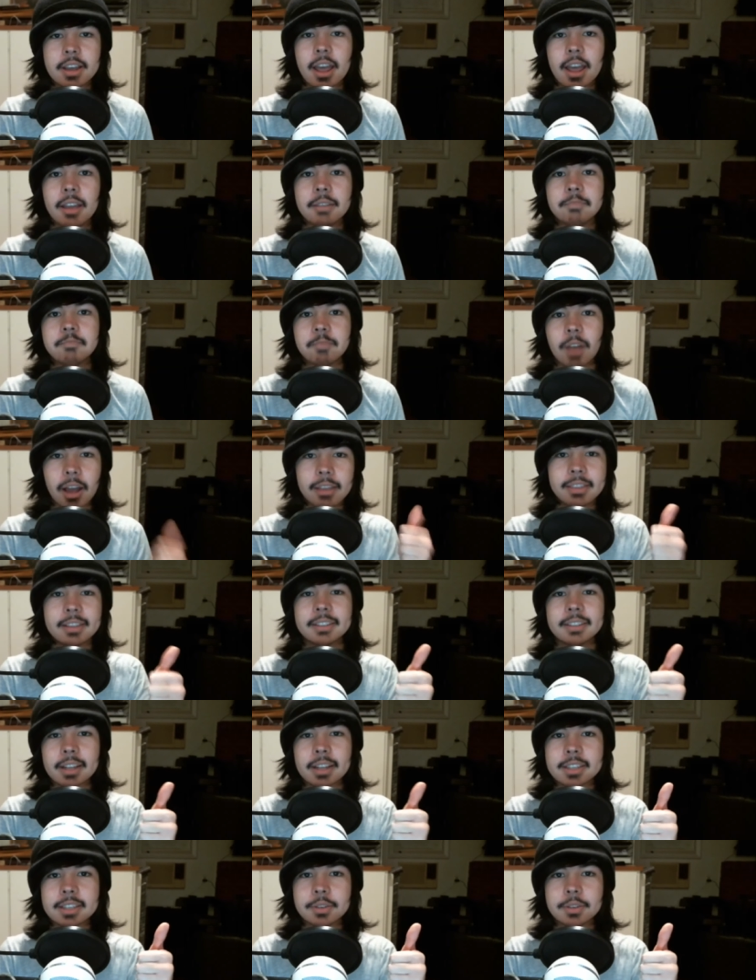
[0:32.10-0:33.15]
and I think think
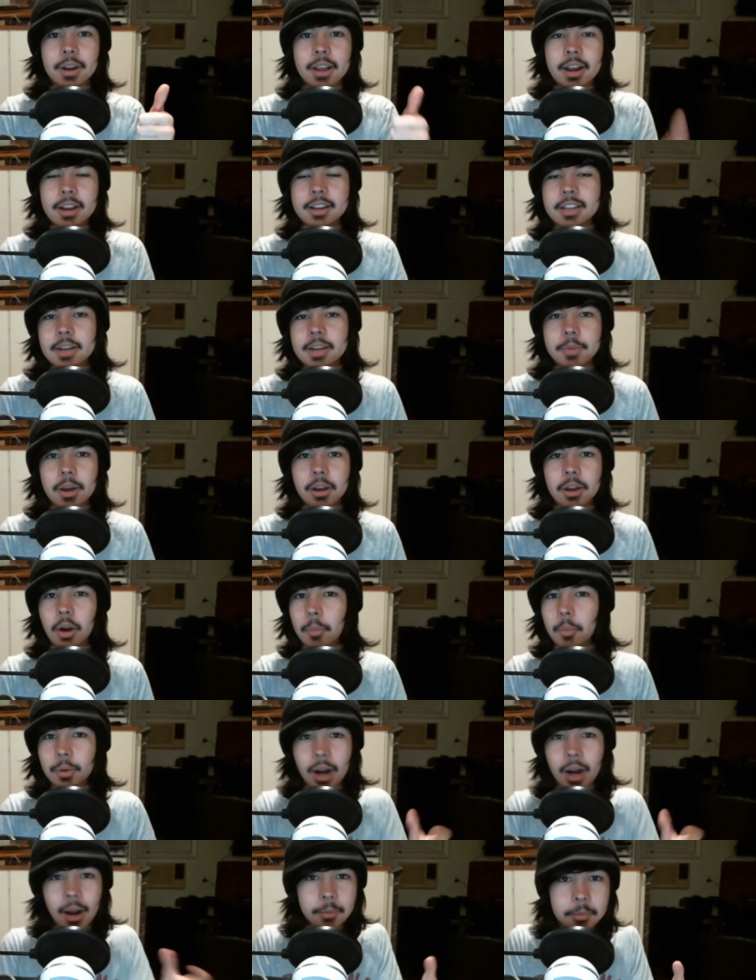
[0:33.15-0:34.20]
that's a great idea, but I'll
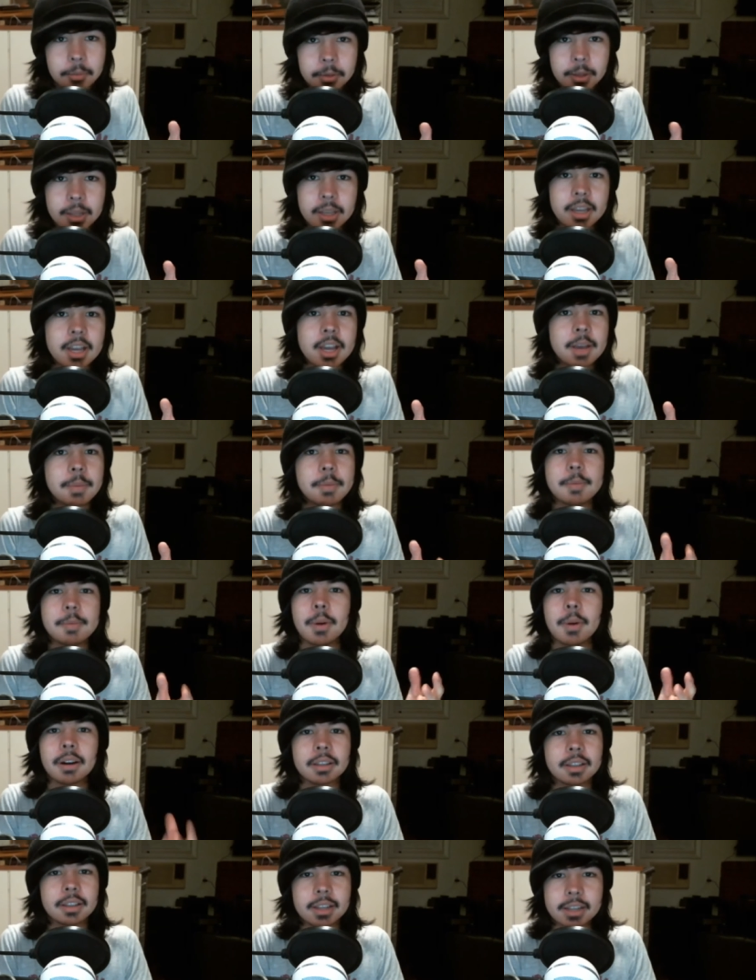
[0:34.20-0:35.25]
probably be
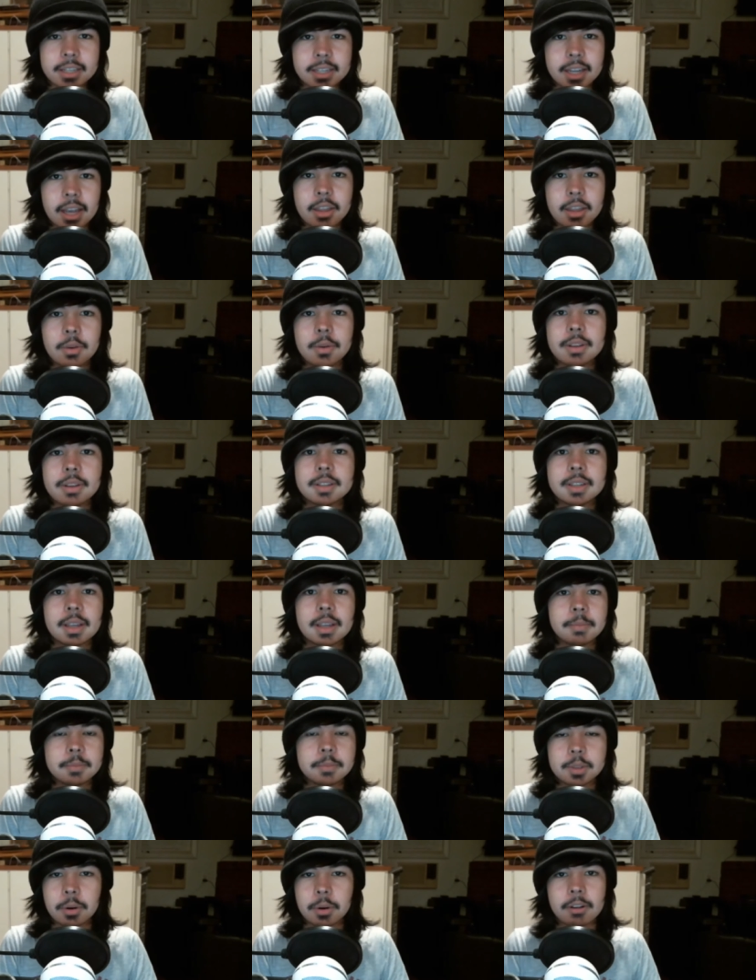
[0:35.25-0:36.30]
bundling it together with
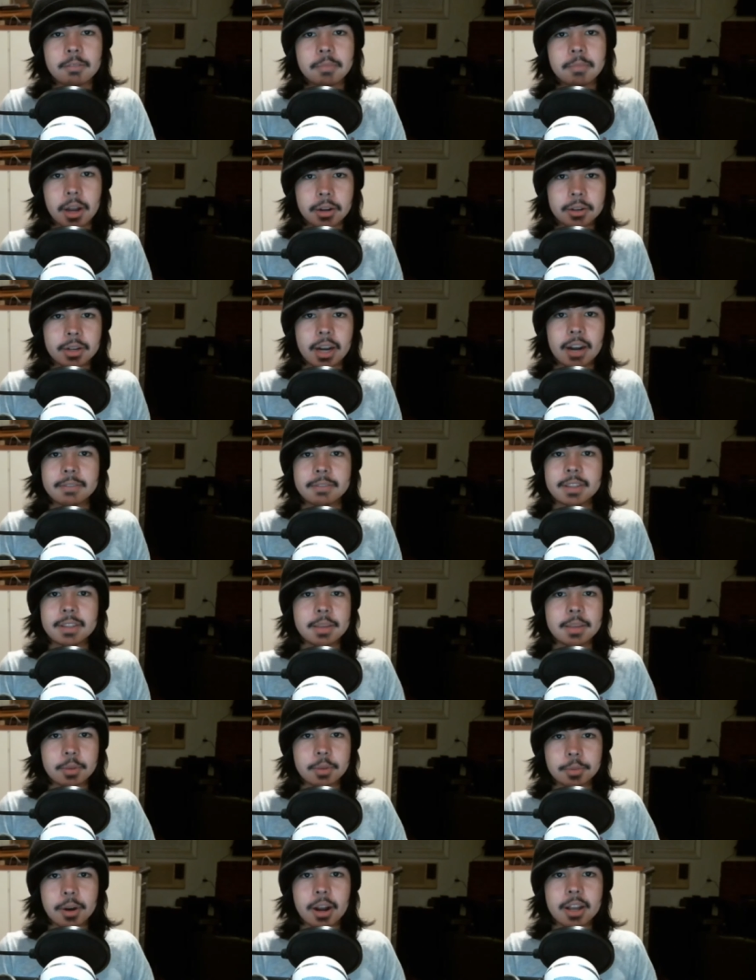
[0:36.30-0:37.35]
some sort of Minecraft
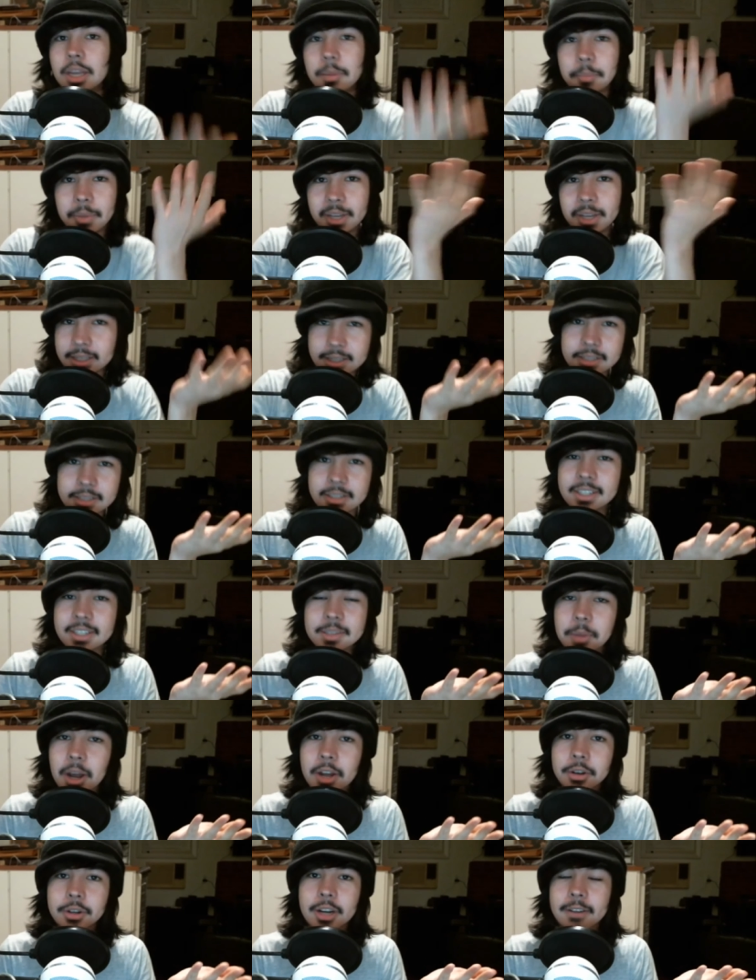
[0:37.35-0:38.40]
themed prize, because this is a
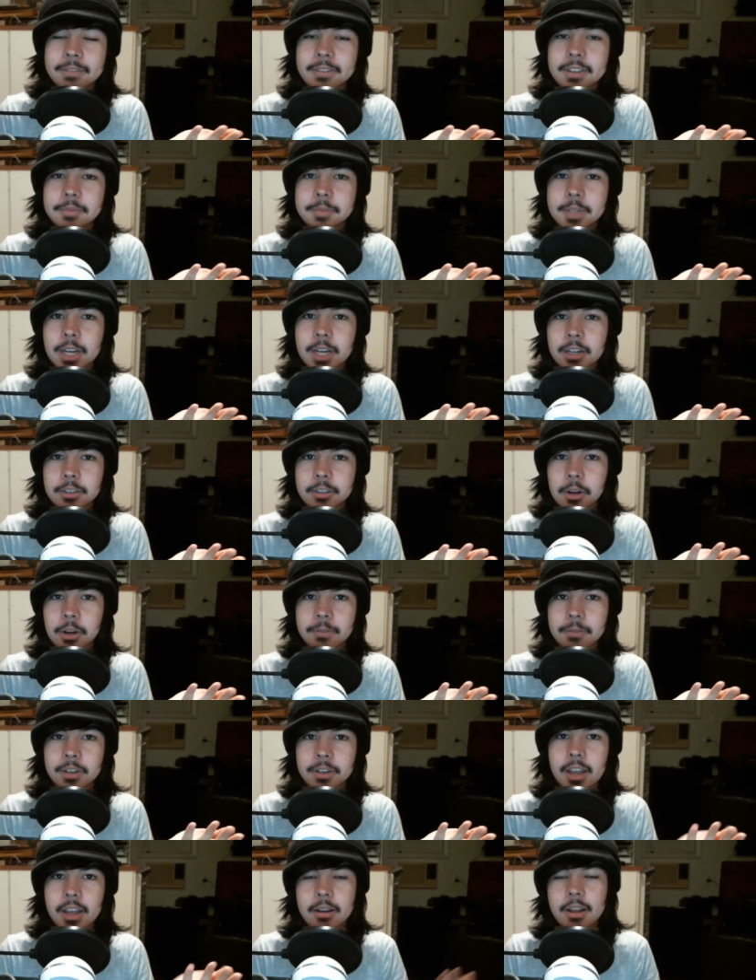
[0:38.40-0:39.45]
Minecraft themed channel, don't
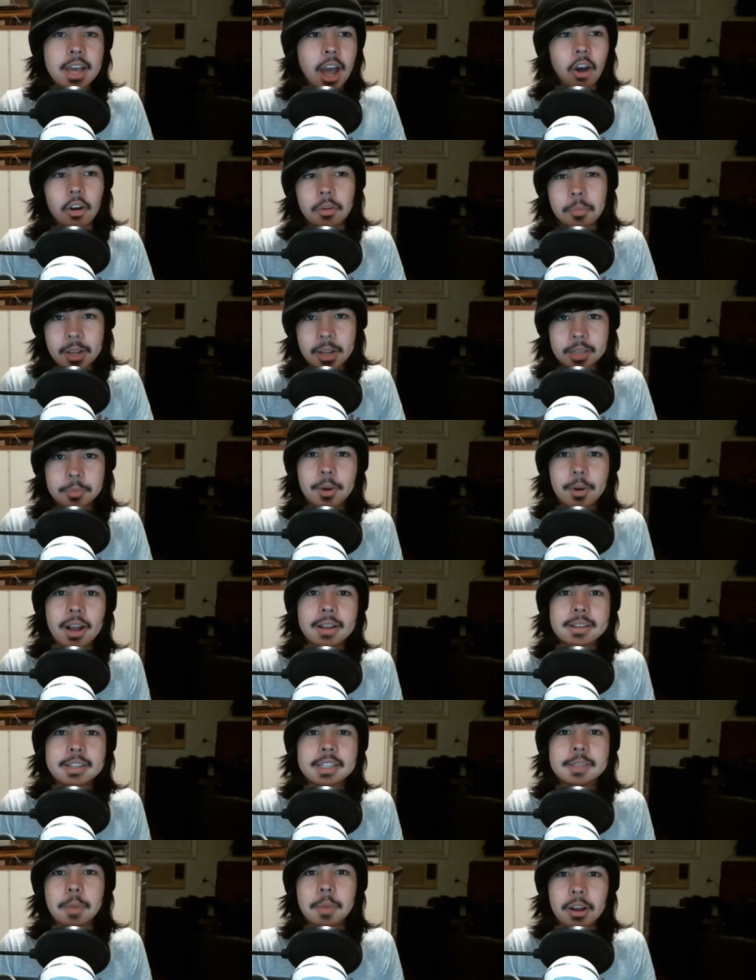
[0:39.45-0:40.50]
forget. I want to make the
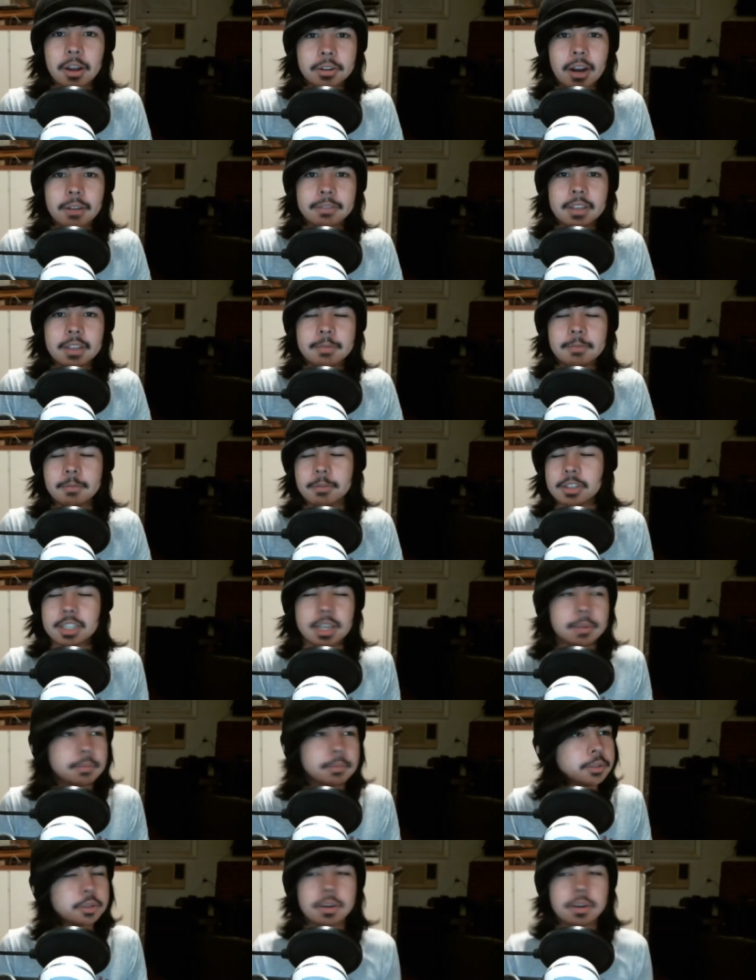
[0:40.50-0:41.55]
prizes Minecraft themed for
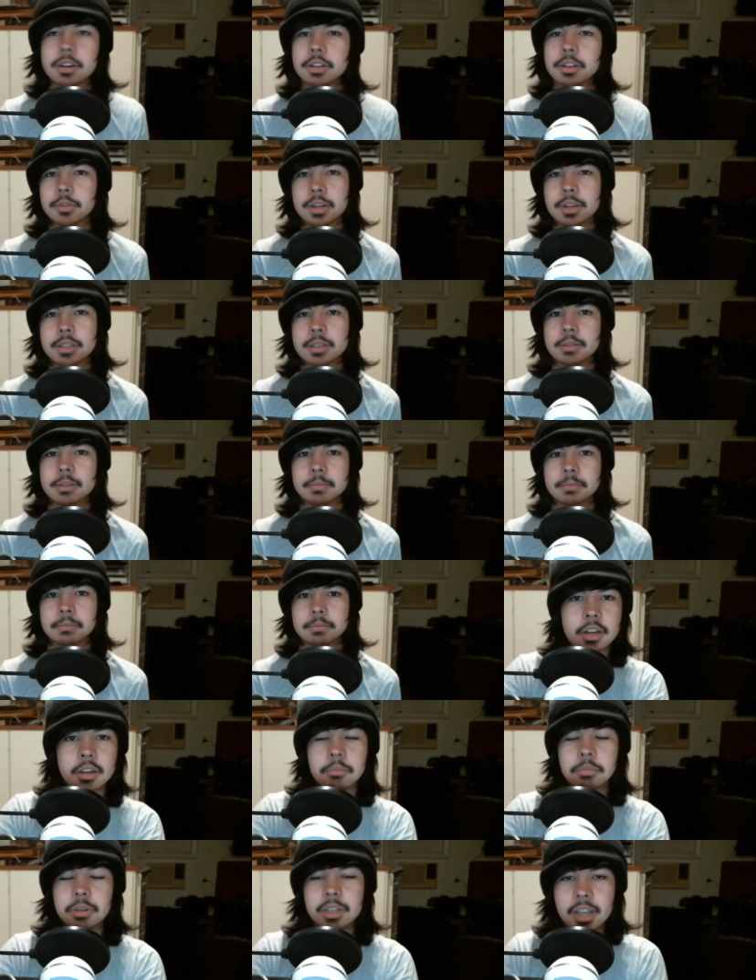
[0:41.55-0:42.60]
some strange
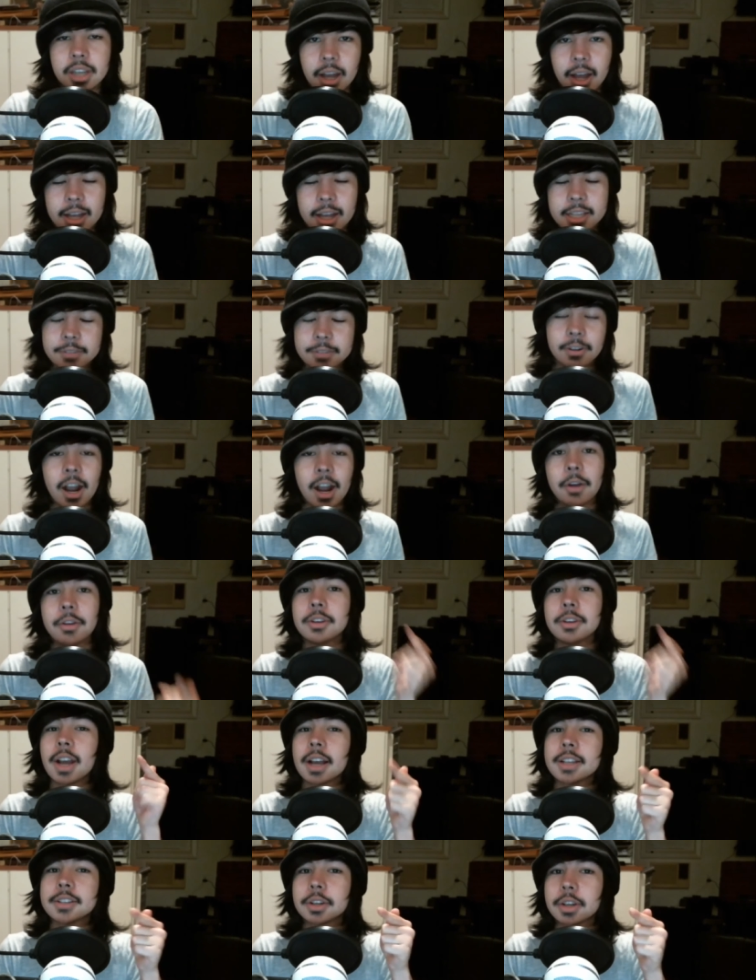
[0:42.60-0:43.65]
reason. But yeah, as for how you
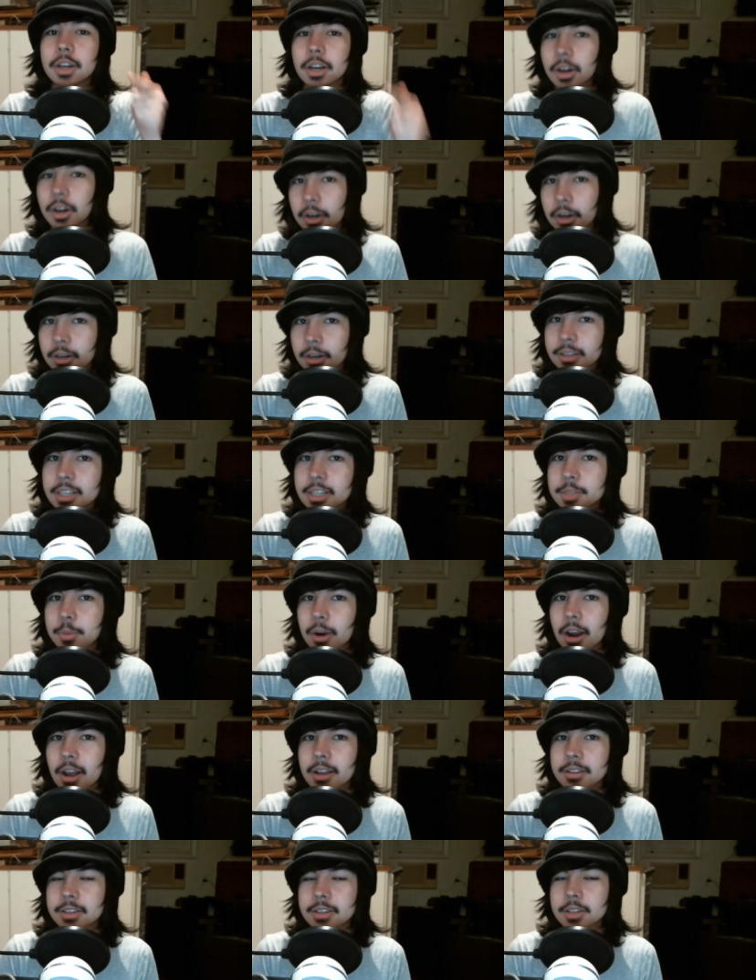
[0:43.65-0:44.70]
guys are going to earn these
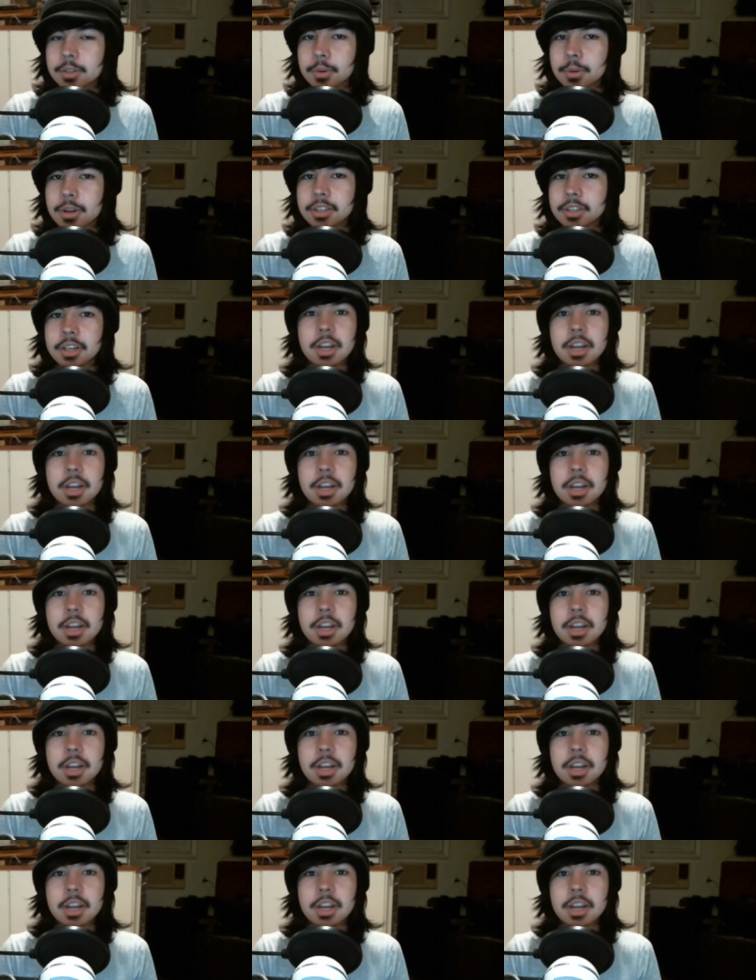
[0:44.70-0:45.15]
prizes, which,